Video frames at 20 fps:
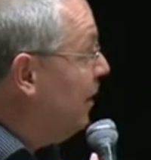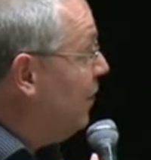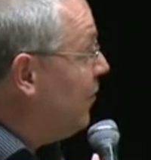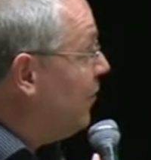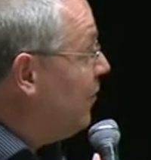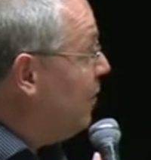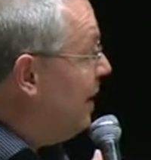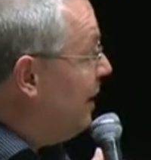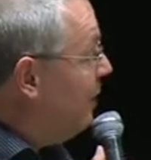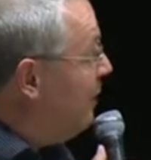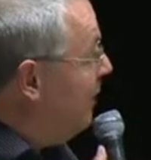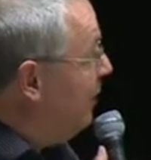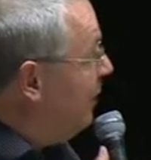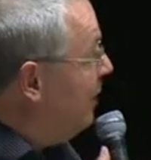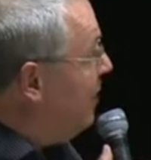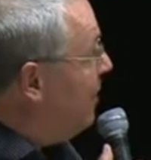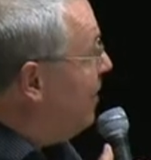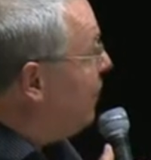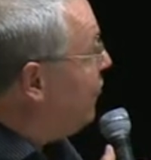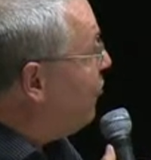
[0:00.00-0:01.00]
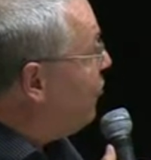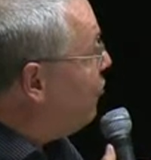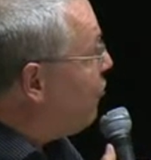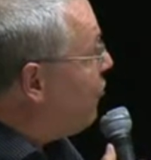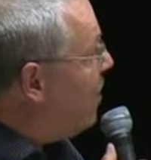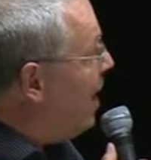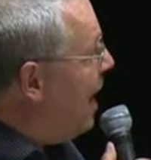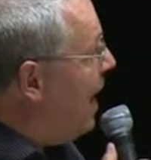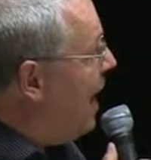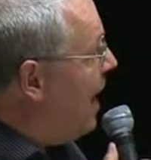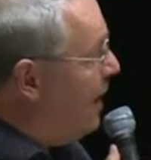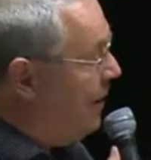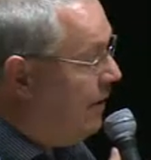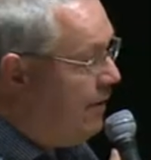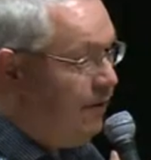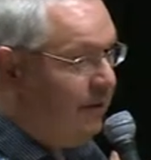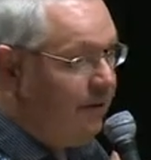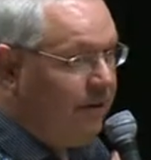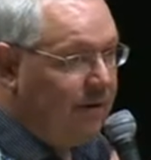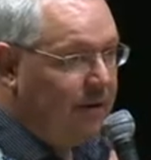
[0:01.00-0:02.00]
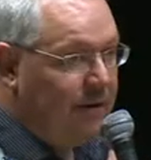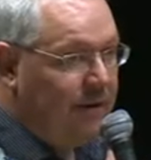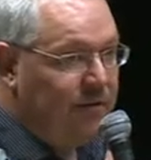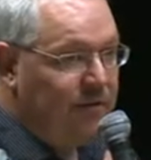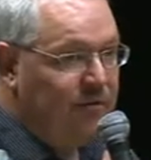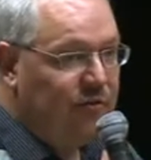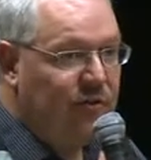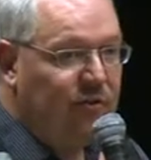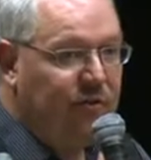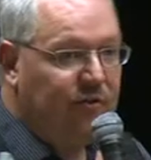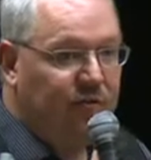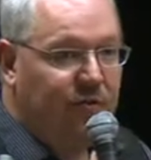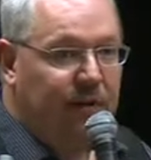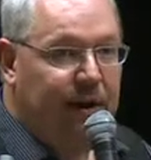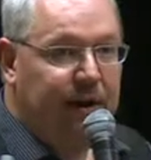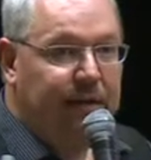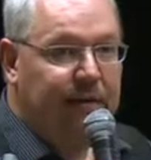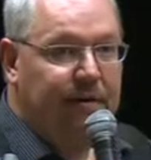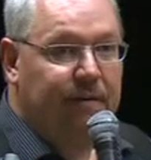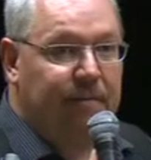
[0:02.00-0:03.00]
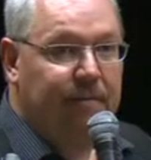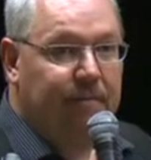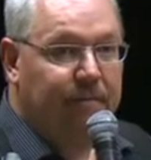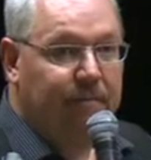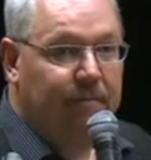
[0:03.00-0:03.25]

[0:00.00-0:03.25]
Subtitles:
So many people have tried to treat.